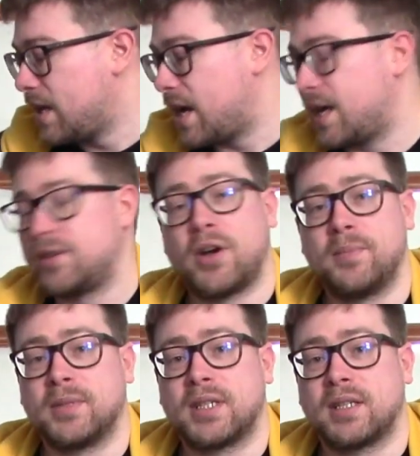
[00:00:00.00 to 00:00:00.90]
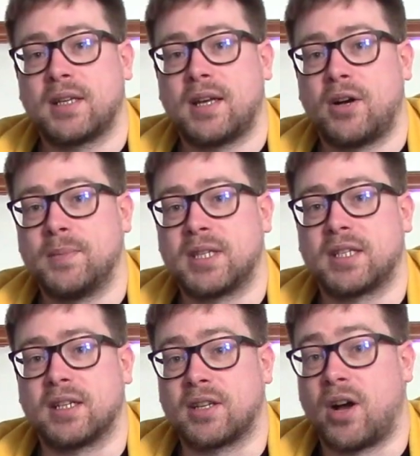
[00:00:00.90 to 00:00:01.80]
and Home
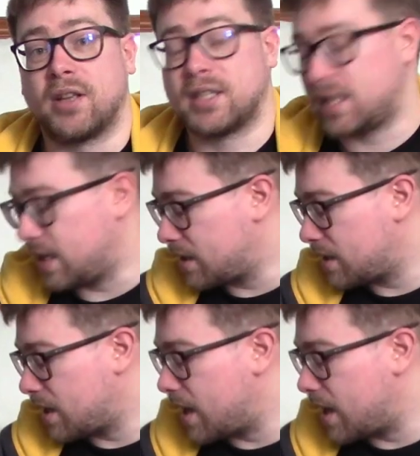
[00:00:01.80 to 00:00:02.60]
Assistant can't see it.